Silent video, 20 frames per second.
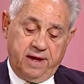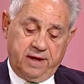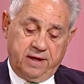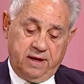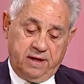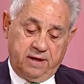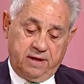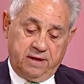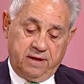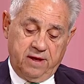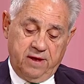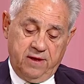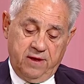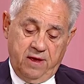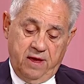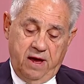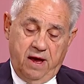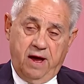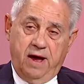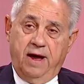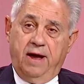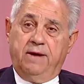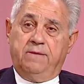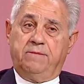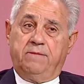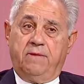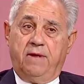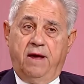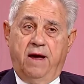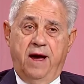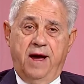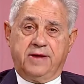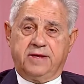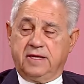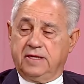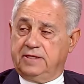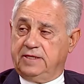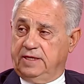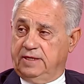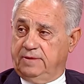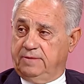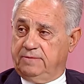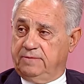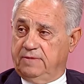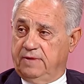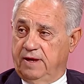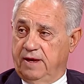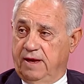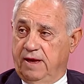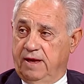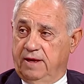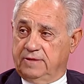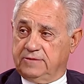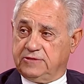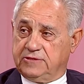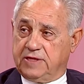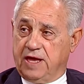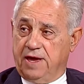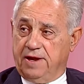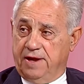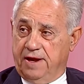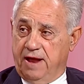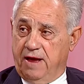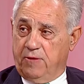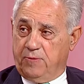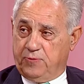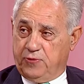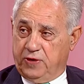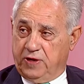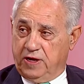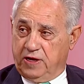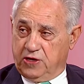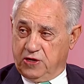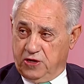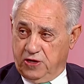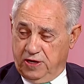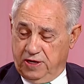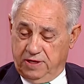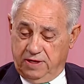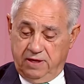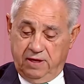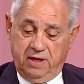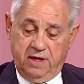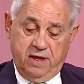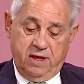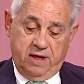I get it. Um, hockey team uh, started out pretty good.